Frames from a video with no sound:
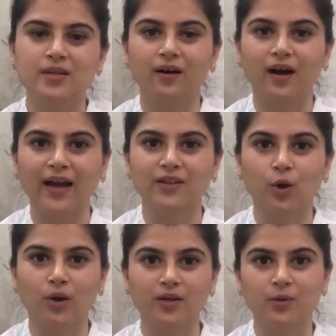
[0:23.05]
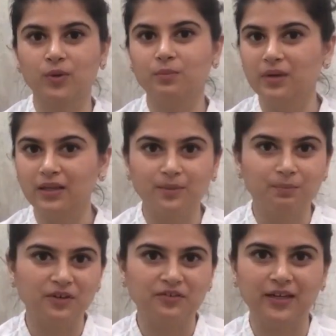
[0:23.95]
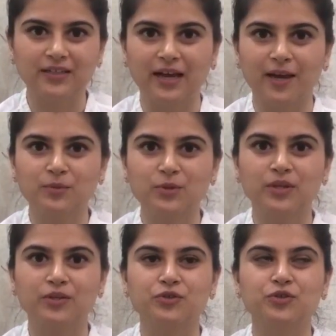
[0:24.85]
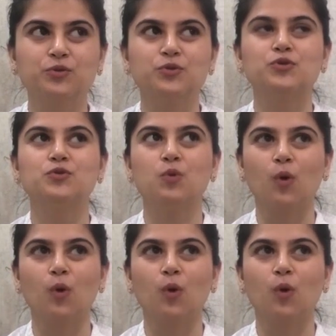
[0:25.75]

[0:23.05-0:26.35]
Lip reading: I thought it would be the perfect time to introduce you